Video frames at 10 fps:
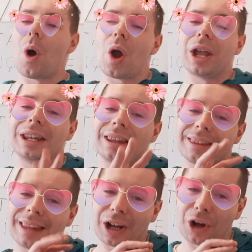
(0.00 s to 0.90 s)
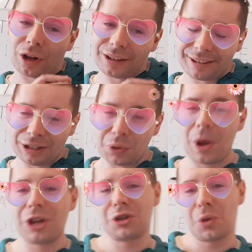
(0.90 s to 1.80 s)
in the
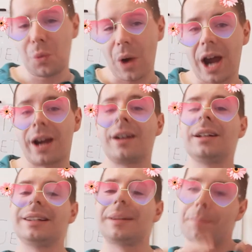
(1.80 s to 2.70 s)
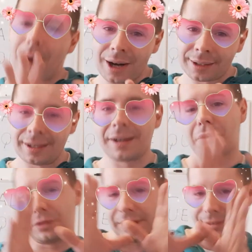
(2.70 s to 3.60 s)
situation where the partner
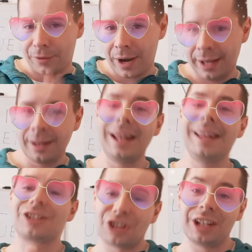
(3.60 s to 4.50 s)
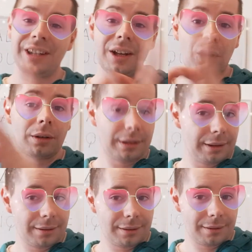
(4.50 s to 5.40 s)
of this friend is cheating on
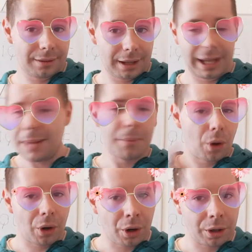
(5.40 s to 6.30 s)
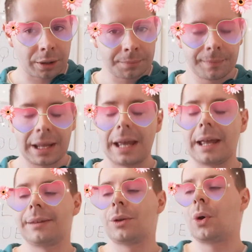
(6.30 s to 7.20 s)
him or her.
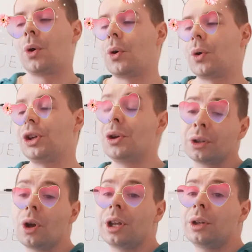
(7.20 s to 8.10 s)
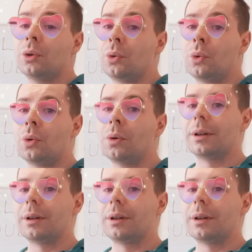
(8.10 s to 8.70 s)
So you're talking to,